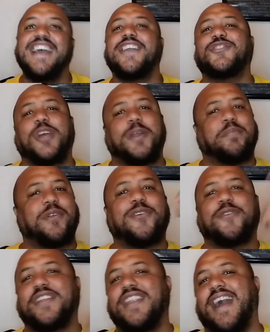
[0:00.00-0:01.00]
he tried to put it
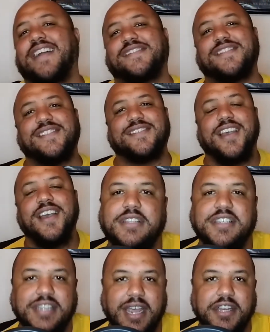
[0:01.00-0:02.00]
on the Nazis.
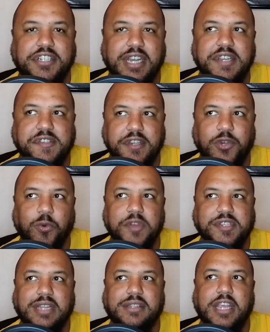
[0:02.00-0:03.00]
The tank chase
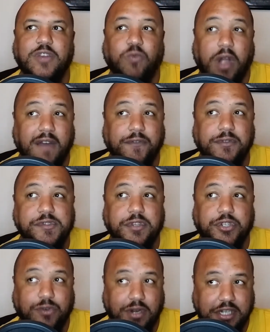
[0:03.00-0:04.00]
sequence, I think, rivals
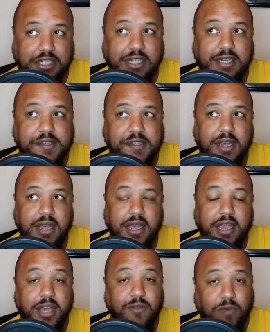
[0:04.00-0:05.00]
the truck chase
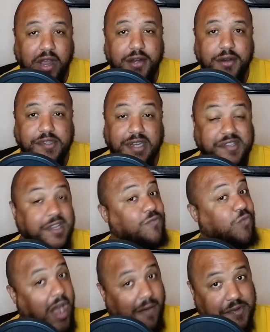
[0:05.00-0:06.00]
in Raiders. I
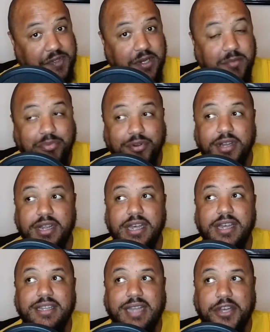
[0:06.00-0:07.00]
said rivals it, but
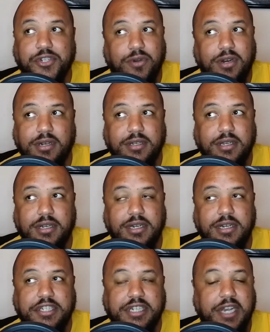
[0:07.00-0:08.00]
that truck
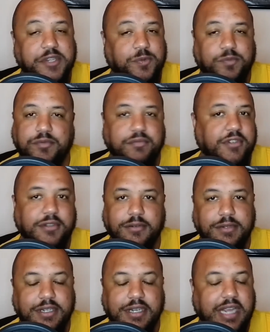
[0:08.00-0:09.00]
uh, chase, you
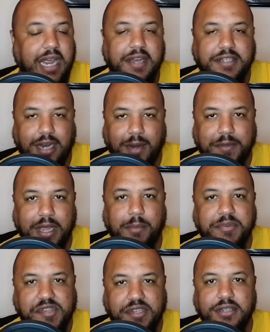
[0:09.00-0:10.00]
know, you, you can't top
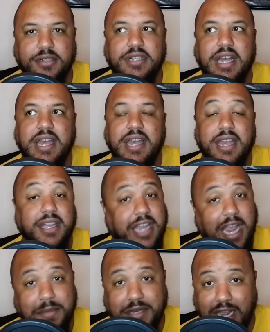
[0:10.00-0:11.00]
that. But still, it
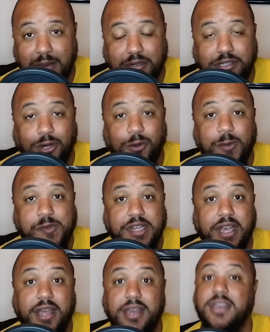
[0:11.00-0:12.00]
came damn close.
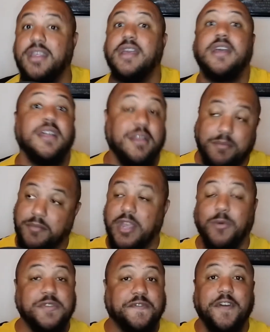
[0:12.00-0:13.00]
And
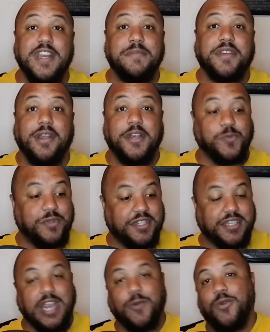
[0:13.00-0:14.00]
it was funny because when the
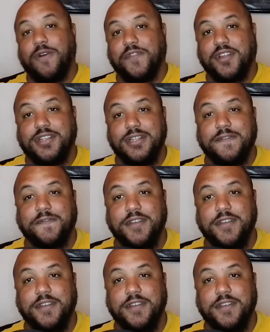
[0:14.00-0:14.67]
tank went off the cliff